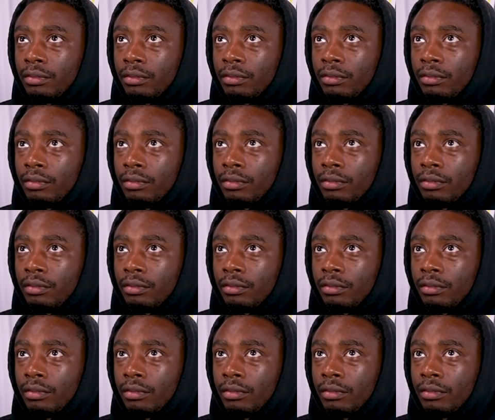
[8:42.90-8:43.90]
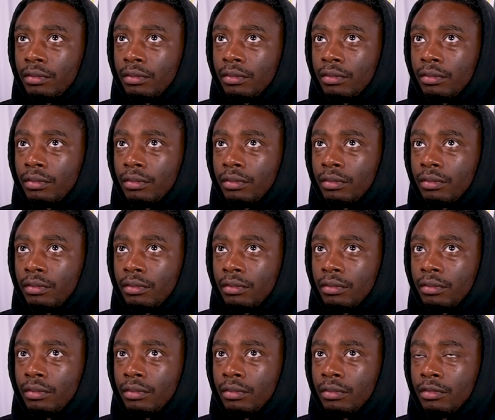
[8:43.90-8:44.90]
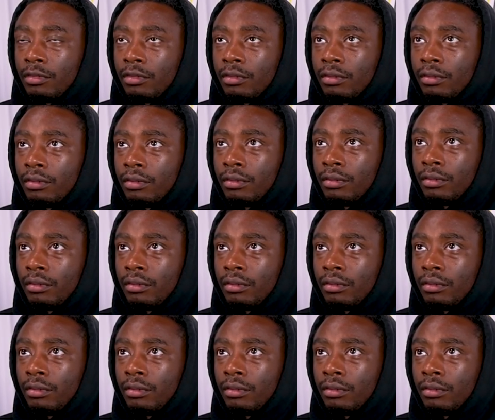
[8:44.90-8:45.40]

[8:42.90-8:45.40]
No words are spoken by the person on screen.